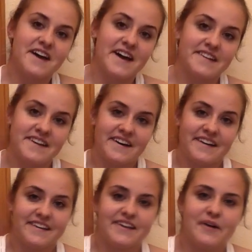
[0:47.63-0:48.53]

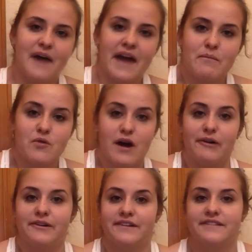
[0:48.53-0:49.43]
am
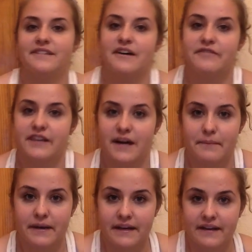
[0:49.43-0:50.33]
proud of the
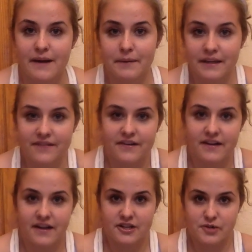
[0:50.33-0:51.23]
company. I believe in
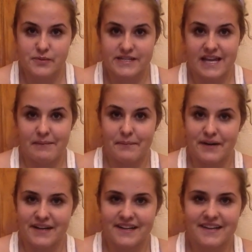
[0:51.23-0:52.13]
it 100%,
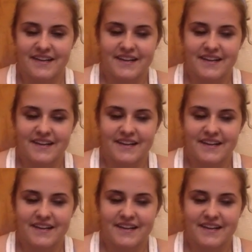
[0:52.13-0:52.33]
but